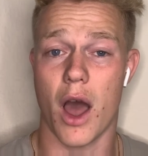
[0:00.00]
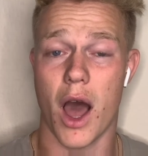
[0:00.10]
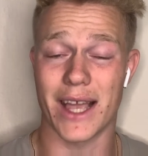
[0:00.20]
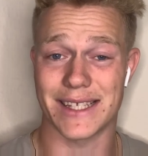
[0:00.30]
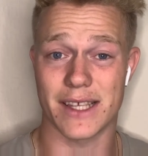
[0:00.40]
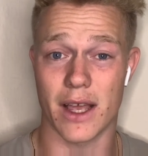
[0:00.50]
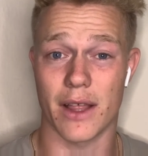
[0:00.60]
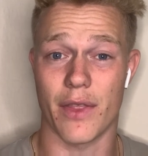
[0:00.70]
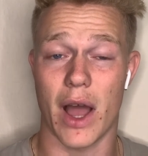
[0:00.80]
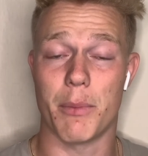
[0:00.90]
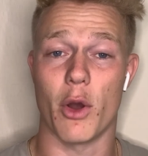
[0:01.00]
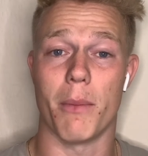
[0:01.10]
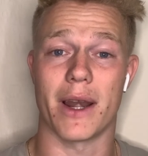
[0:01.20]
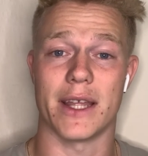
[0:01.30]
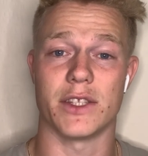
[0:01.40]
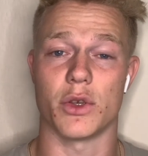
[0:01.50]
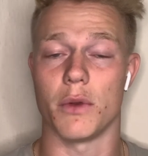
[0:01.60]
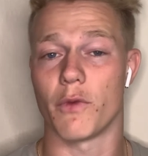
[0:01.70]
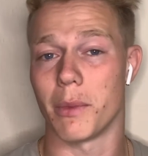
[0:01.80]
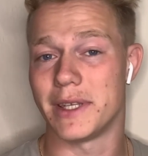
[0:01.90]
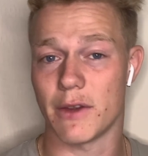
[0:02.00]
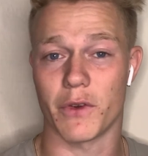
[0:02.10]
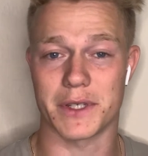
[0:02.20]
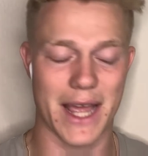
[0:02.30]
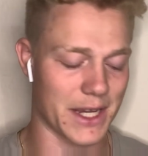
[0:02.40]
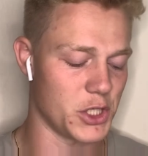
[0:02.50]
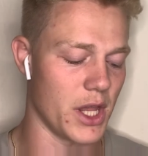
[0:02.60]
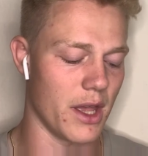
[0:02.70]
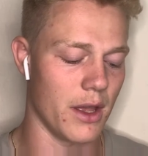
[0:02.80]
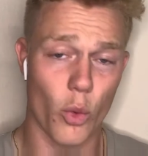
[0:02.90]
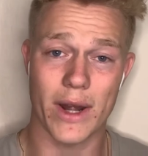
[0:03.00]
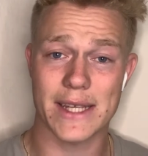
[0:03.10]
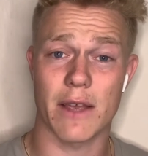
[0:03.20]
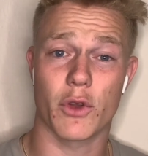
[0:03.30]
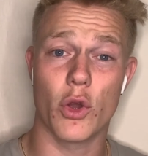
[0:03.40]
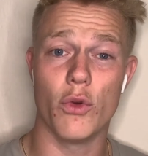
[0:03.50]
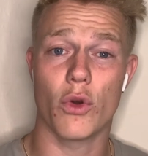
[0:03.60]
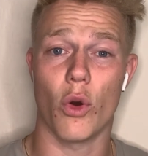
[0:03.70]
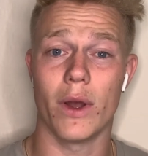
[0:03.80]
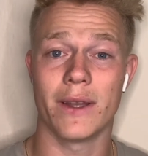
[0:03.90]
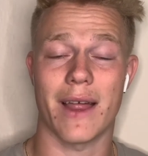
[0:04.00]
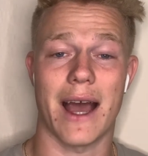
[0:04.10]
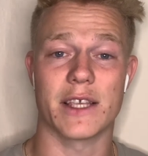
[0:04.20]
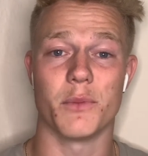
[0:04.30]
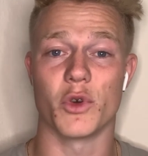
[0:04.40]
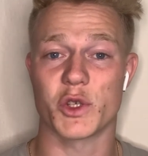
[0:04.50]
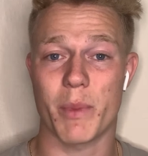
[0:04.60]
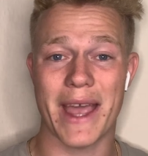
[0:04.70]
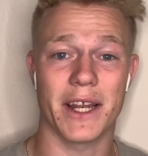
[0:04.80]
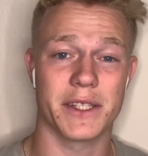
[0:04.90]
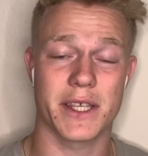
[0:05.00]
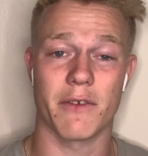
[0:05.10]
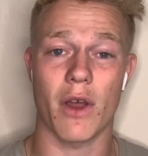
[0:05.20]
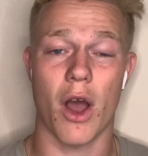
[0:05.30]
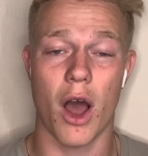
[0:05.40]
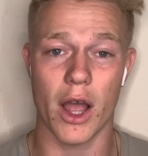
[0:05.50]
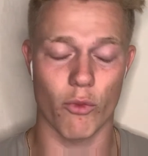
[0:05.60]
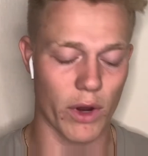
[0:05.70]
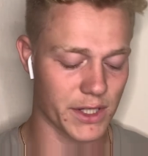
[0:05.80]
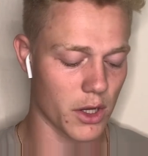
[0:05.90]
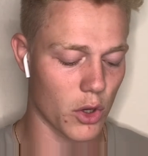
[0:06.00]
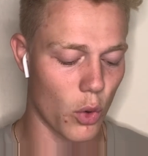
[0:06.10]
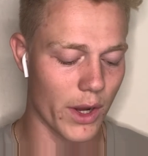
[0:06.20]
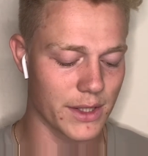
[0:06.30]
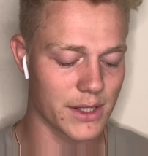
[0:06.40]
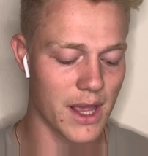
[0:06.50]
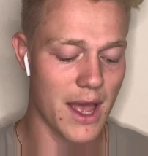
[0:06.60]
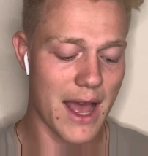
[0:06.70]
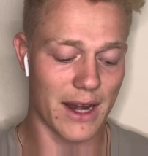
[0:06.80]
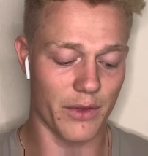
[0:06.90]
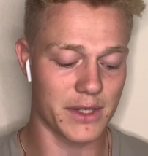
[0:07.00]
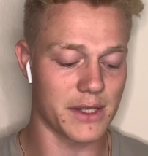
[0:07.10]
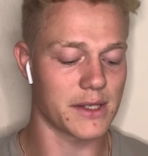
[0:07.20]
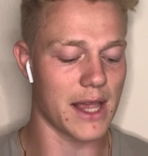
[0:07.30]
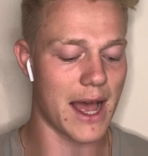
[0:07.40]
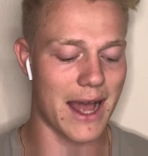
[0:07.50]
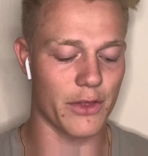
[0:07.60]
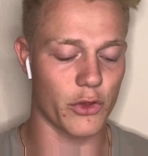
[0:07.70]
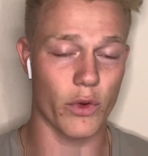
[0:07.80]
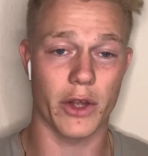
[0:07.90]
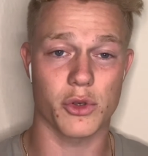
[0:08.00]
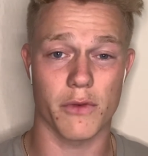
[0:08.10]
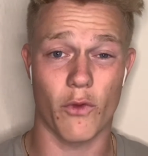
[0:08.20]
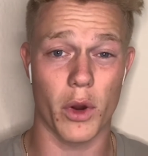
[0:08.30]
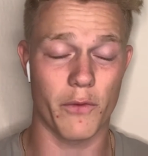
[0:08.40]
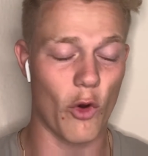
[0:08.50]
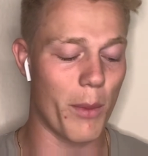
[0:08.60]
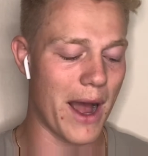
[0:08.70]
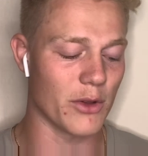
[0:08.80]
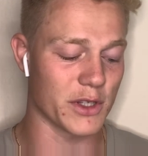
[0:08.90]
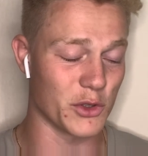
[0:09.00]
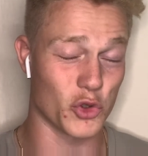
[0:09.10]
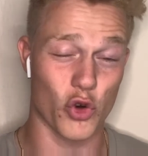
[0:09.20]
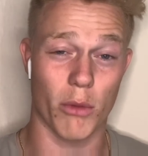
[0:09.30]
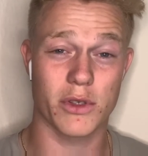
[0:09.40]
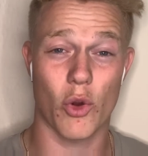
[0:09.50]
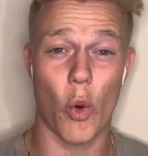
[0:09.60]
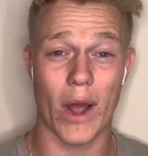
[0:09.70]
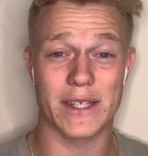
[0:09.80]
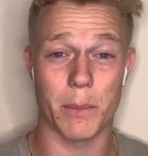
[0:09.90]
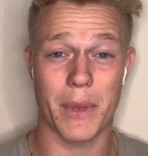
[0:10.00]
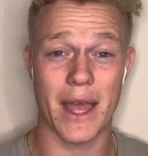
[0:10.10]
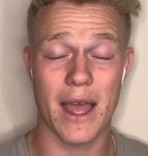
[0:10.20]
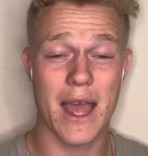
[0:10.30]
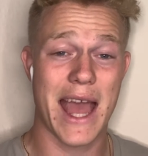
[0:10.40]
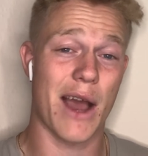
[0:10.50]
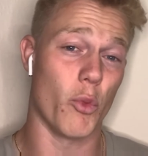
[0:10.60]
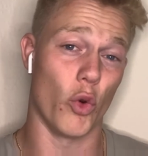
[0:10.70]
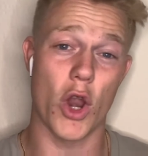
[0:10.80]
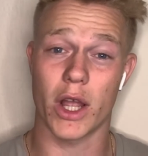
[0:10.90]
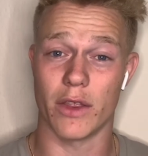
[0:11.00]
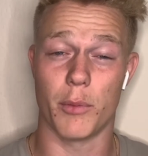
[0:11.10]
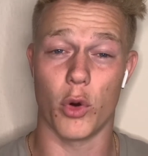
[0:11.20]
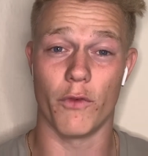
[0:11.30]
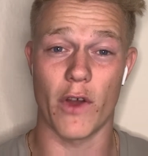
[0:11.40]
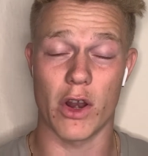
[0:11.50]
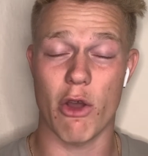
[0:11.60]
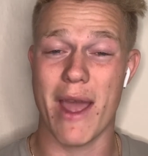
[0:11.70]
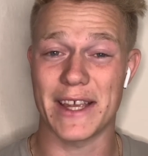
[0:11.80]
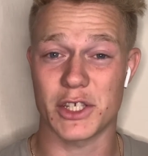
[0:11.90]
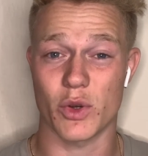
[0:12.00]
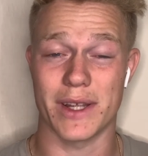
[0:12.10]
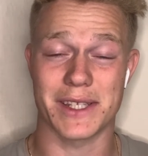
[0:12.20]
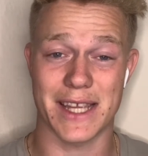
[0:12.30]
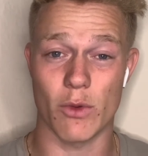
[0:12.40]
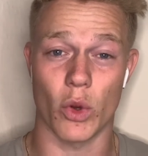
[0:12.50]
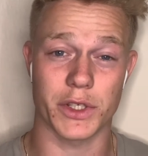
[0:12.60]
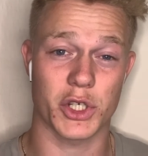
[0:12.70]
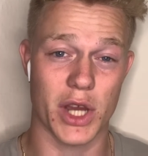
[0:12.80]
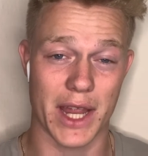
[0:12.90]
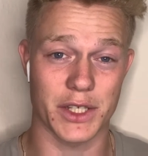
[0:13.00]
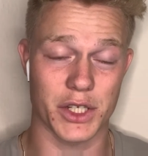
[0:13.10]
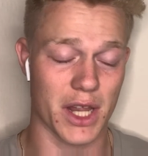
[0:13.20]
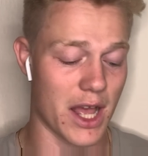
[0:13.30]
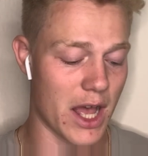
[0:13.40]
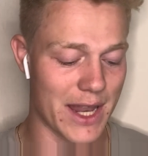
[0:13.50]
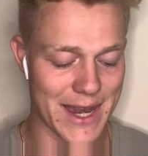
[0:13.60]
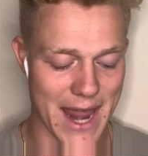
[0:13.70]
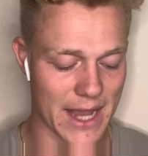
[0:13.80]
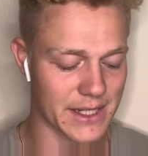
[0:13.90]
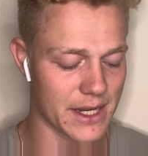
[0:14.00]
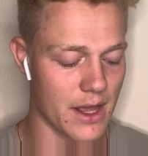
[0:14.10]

ISA that I put money into from a different tax year. We next have KuCoin that has more speculative, high-risk coins. Now this is sat at £344 and has dropped quite a bit, and we'll look at the portfolio history and see what's changed uh, next.